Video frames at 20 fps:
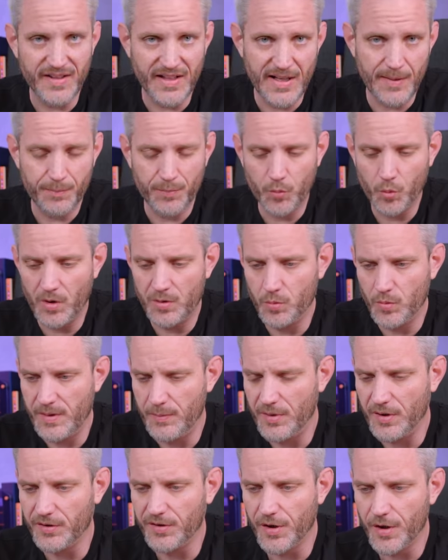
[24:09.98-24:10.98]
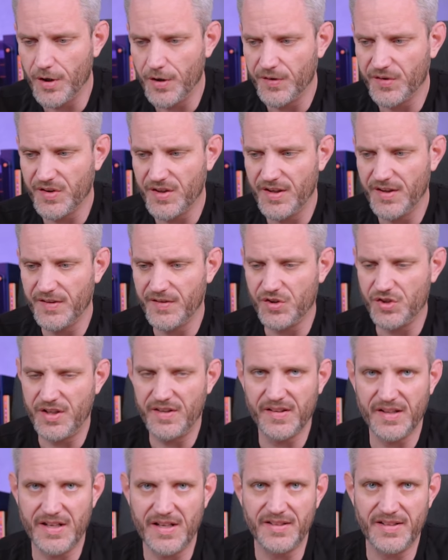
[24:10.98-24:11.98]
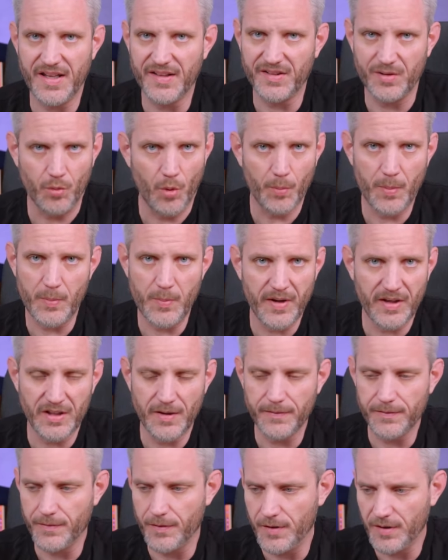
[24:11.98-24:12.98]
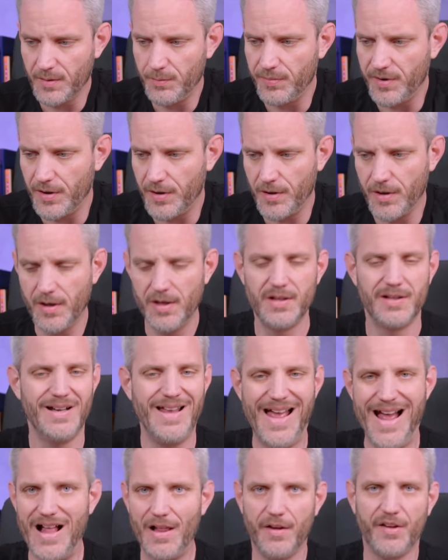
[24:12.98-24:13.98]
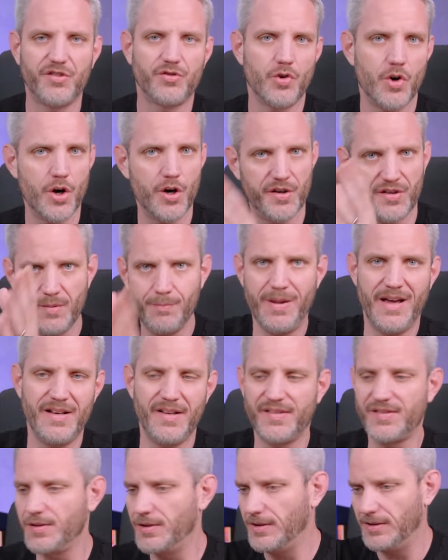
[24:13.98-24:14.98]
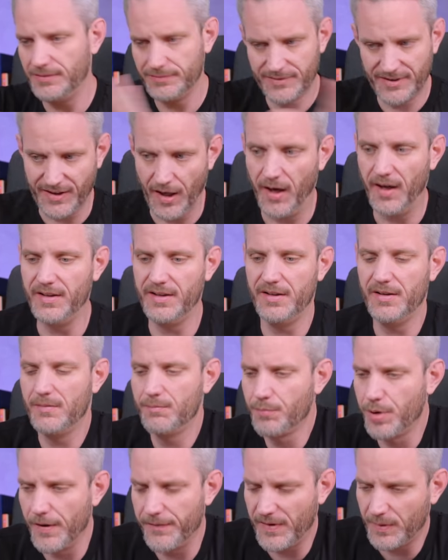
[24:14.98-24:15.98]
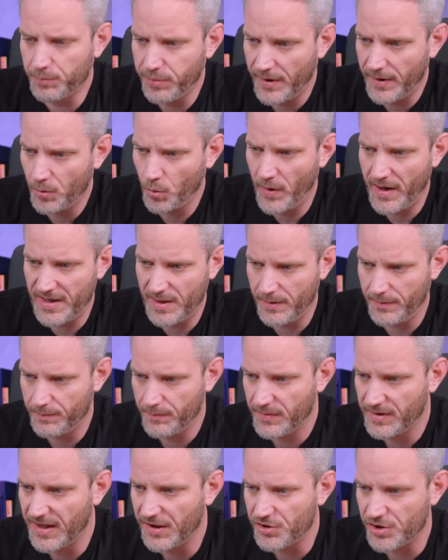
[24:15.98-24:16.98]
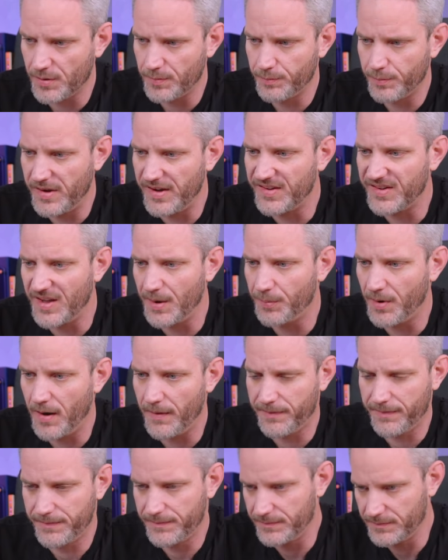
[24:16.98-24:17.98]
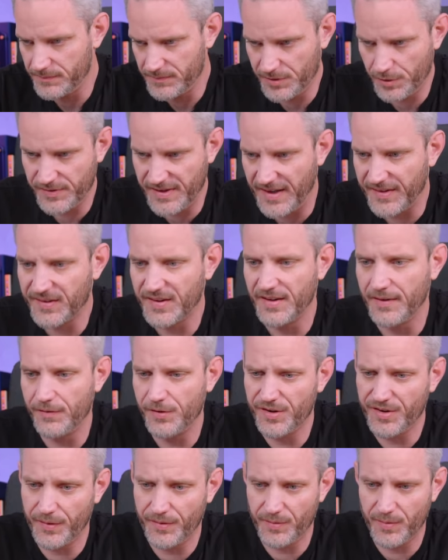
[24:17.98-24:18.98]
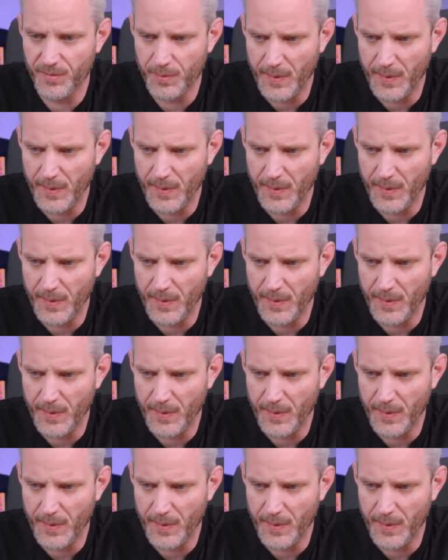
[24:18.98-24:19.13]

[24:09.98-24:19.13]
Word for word: setup when we build hers, because she's got a desk that won't be big enough for her computer. Alex drawers, pedestal, done. Perfect way to get your PC up off your desk and give yourself some